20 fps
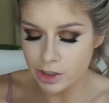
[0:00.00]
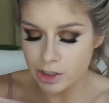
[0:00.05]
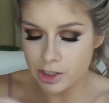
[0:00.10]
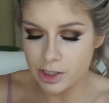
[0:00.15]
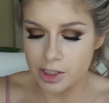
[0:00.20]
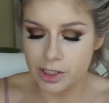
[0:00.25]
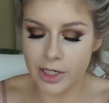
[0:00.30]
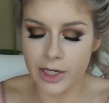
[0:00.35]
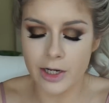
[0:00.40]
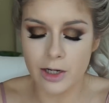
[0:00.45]

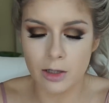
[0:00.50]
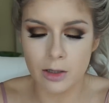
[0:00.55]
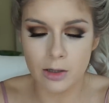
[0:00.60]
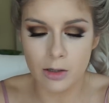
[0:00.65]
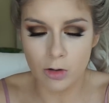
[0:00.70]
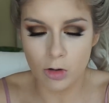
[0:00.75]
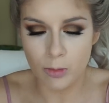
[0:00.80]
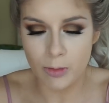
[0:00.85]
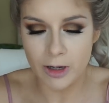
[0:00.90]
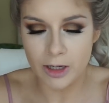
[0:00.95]
just take a
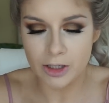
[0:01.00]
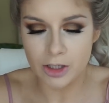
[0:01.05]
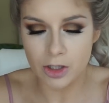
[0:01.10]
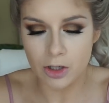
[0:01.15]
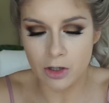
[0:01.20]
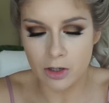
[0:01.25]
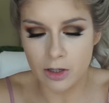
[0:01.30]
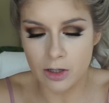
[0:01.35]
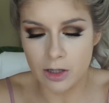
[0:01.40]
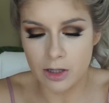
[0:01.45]
little
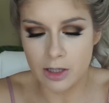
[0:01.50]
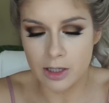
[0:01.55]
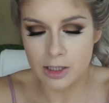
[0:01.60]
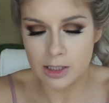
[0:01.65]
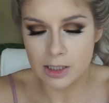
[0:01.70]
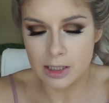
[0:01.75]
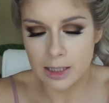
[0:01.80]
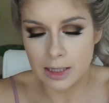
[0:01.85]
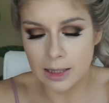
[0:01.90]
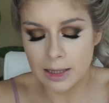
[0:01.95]
bit on
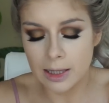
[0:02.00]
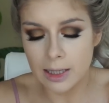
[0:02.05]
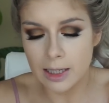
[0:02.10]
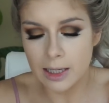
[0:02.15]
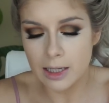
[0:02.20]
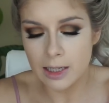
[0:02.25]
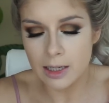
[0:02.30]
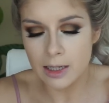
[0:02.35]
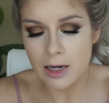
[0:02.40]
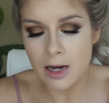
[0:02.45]
this
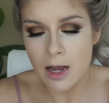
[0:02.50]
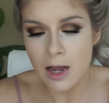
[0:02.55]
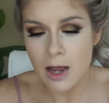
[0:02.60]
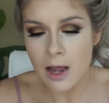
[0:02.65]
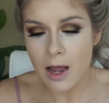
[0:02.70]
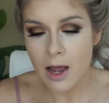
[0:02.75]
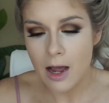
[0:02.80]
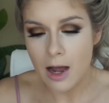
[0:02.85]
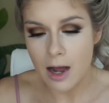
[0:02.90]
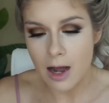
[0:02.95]
lid.
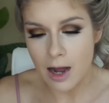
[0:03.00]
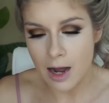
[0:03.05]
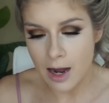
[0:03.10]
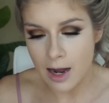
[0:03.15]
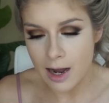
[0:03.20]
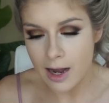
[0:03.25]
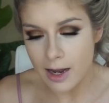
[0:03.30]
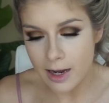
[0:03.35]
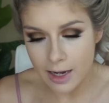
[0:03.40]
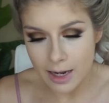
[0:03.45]

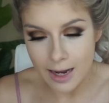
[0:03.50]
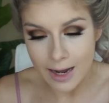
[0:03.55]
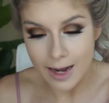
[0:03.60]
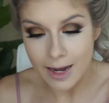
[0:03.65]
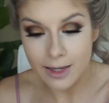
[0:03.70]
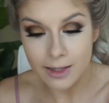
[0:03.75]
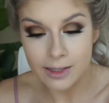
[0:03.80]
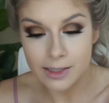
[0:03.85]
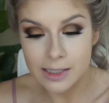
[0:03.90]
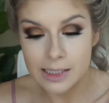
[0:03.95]
I
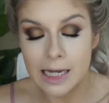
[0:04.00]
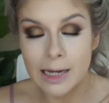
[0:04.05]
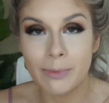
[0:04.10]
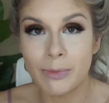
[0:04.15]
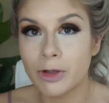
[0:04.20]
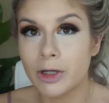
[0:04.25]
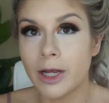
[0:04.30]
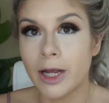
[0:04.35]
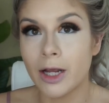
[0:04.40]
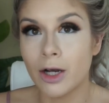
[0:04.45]
hate this
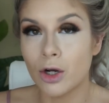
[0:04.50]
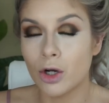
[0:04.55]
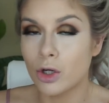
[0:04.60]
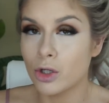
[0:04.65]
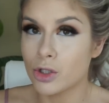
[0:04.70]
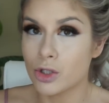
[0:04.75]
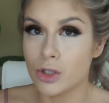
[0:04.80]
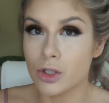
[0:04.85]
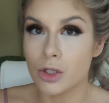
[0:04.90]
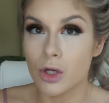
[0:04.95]

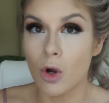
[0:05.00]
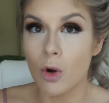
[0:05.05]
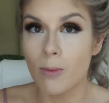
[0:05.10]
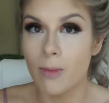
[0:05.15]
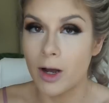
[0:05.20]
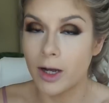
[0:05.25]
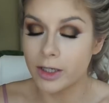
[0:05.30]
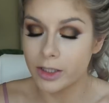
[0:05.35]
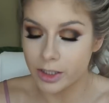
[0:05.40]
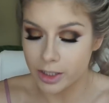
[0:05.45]
applicator so
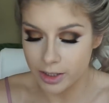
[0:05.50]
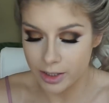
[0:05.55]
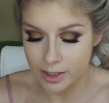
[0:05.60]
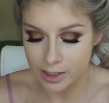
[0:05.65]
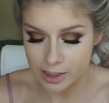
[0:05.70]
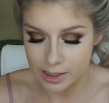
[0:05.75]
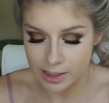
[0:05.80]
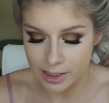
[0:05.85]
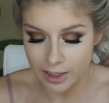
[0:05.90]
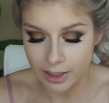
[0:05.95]
much.
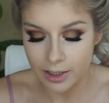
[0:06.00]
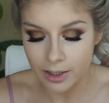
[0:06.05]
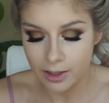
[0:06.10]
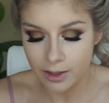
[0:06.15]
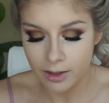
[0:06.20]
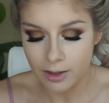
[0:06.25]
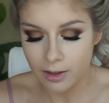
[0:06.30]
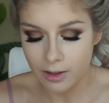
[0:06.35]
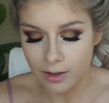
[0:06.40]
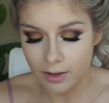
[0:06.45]
This is like
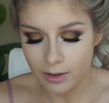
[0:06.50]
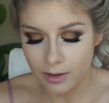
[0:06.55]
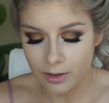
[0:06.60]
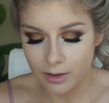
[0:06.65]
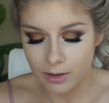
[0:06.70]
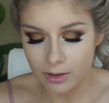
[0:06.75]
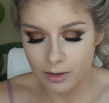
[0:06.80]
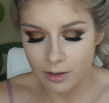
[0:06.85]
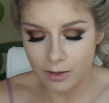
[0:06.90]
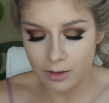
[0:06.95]

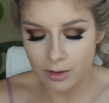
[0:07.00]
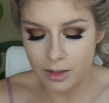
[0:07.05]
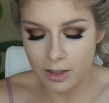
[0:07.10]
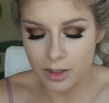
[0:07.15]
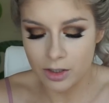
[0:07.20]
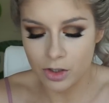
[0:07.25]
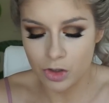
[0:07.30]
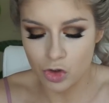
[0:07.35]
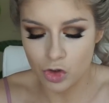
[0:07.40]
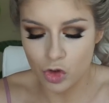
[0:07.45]
the
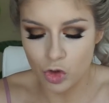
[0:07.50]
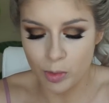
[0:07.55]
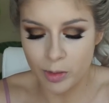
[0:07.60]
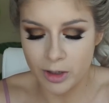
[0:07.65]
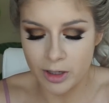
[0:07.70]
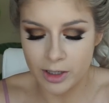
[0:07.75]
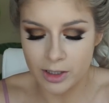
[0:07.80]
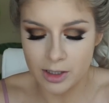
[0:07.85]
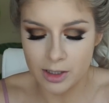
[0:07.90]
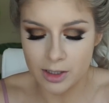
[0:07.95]

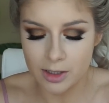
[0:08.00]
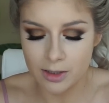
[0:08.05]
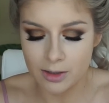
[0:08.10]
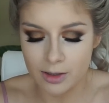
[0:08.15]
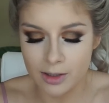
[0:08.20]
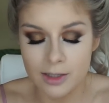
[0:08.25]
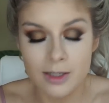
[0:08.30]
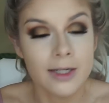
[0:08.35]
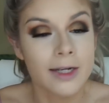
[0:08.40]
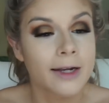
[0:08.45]

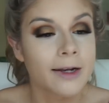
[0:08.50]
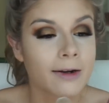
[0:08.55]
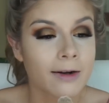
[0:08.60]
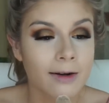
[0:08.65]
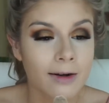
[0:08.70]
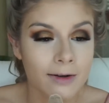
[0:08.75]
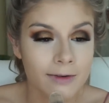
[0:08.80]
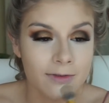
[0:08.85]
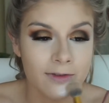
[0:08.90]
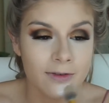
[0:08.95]
stupidest
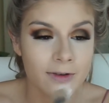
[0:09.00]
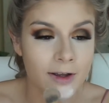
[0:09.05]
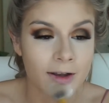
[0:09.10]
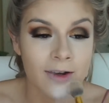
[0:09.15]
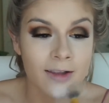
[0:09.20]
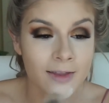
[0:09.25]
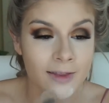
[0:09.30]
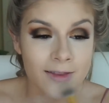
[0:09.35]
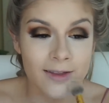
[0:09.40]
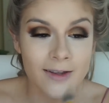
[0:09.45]
container of
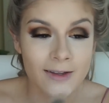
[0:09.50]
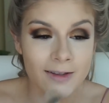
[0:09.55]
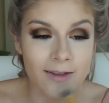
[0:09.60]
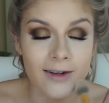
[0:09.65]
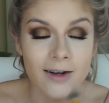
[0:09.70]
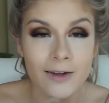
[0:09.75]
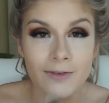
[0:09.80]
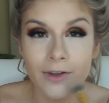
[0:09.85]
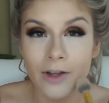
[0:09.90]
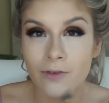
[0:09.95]
anything
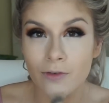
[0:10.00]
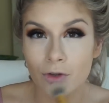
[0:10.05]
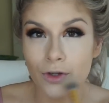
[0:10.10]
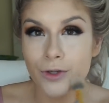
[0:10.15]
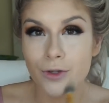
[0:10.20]
that I've ever